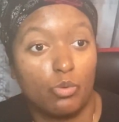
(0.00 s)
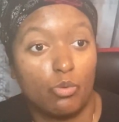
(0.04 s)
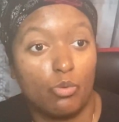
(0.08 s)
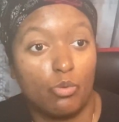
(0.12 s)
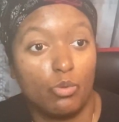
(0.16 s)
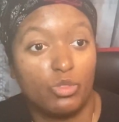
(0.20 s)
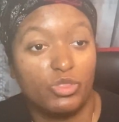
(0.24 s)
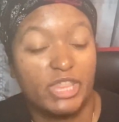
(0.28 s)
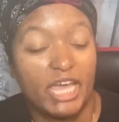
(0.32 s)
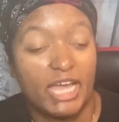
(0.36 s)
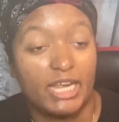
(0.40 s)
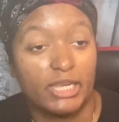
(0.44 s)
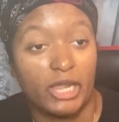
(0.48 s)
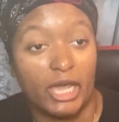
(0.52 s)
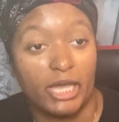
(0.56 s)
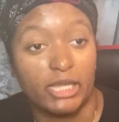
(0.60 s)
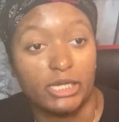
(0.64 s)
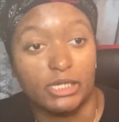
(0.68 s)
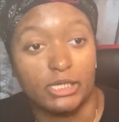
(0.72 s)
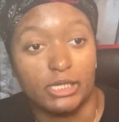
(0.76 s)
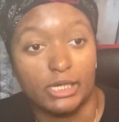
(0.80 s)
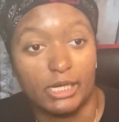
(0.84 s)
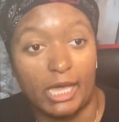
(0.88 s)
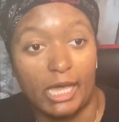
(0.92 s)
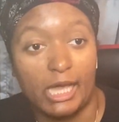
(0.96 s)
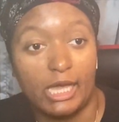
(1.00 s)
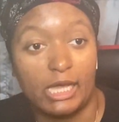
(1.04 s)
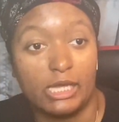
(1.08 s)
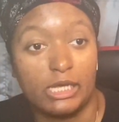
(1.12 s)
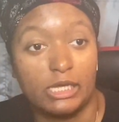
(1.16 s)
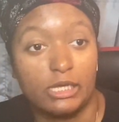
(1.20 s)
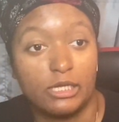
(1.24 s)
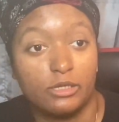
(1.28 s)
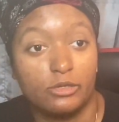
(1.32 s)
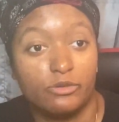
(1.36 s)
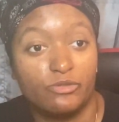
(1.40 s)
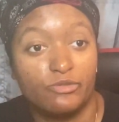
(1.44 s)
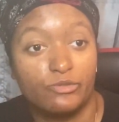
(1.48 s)
that night in the
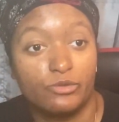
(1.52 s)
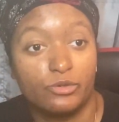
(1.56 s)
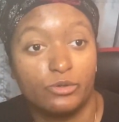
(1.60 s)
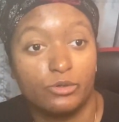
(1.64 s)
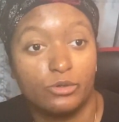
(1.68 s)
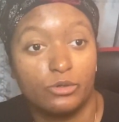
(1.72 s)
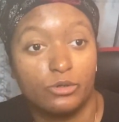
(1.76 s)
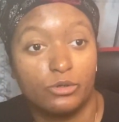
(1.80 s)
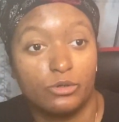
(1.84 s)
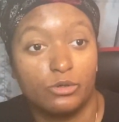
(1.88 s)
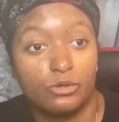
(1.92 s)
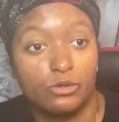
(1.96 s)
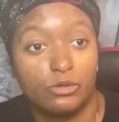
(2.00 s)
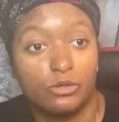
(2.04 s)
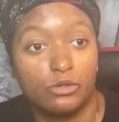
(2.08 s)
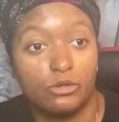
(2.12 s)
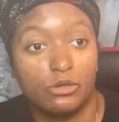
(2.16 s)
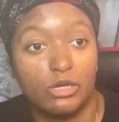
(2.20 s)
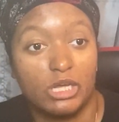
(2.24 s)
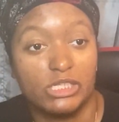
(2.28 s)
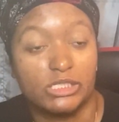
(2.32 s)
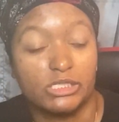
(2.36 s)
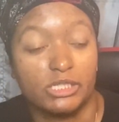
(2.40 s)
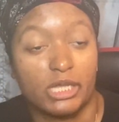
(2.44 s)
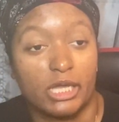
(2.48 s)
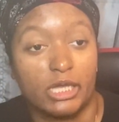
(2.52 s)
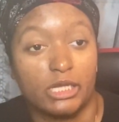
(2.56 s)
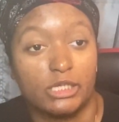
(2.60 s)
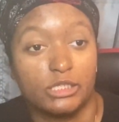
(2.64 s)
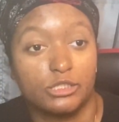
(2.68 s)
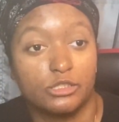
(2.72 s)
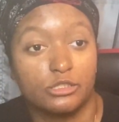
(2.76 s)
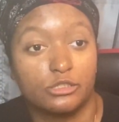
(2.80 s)
cave is like